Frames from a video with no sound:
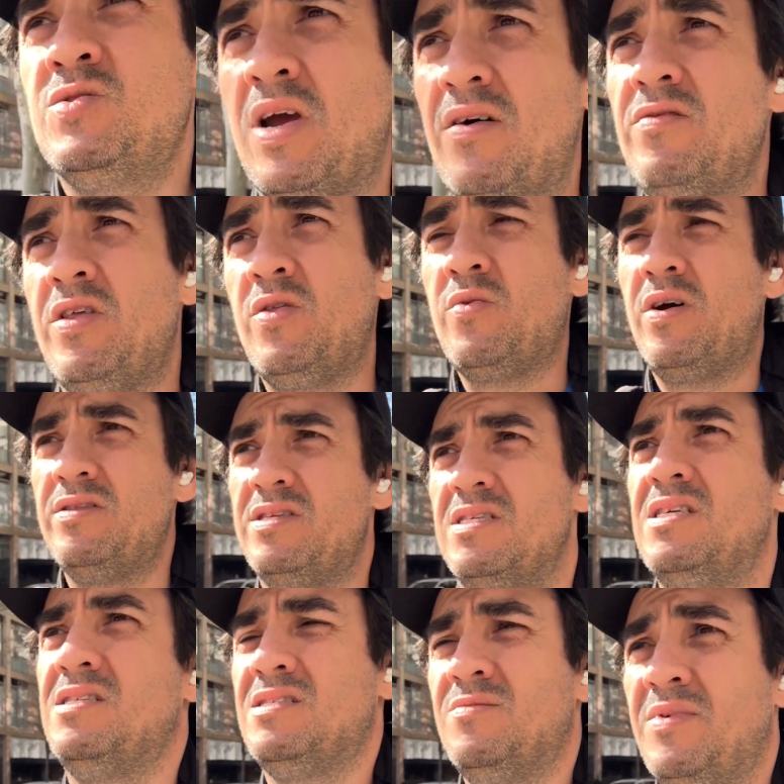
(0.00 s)
traveling throughout the
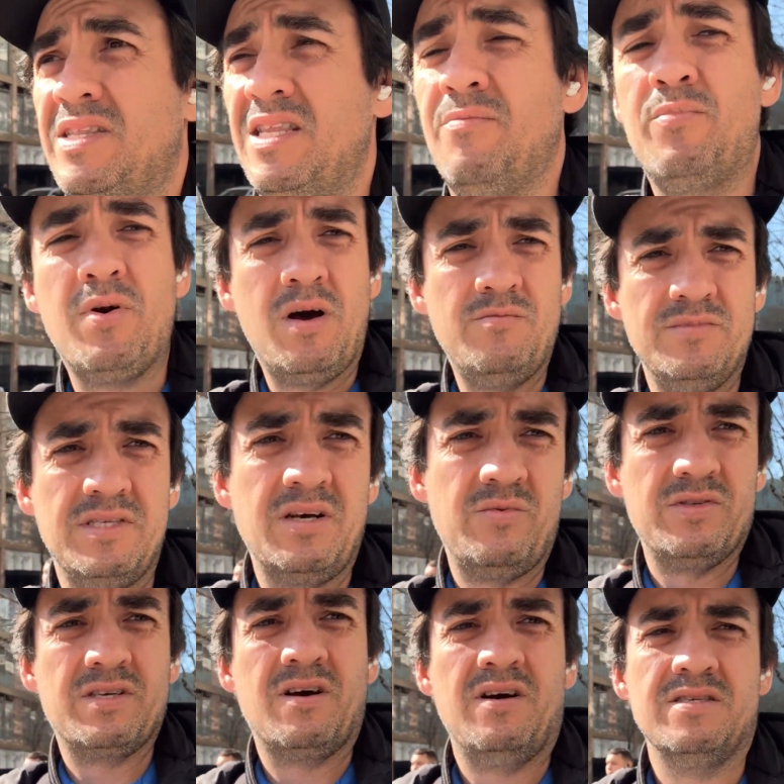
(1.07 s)
system and the problems that
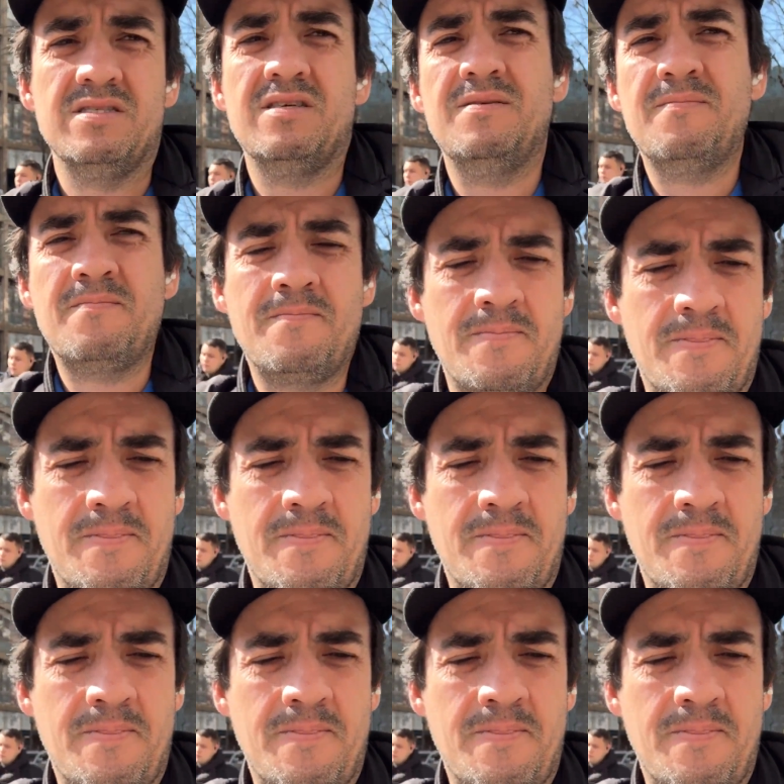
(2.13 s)
was causing.